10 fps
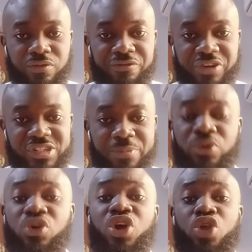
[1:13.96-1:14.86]
For
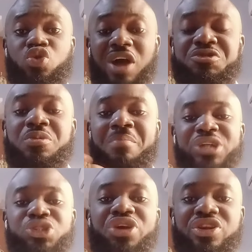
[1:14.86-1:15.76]
example, you have to be
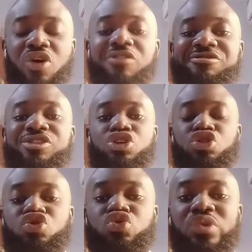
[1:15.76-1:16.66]
mature enough
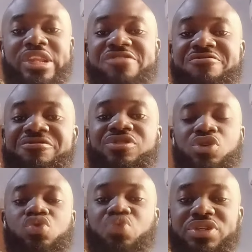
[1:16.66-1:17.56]
to live
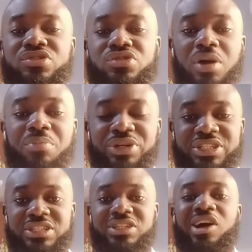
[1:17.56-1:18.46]
with
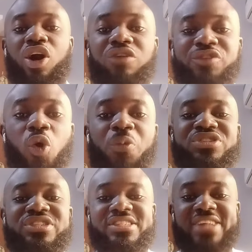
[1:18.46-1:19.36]
somebody of the
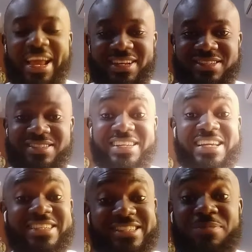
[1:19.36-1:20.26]
opposite sex
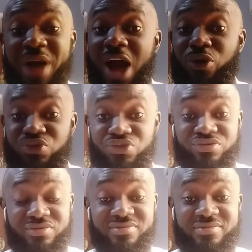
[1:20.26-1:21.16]
in the same
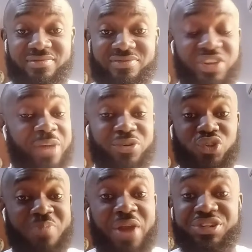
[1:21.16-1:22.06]
house. Yeah,
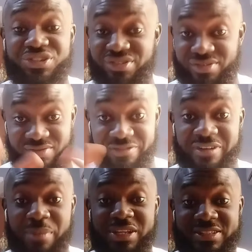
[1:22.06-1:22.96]
because marriage is a
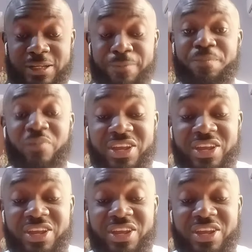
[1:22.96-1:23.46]
family thing.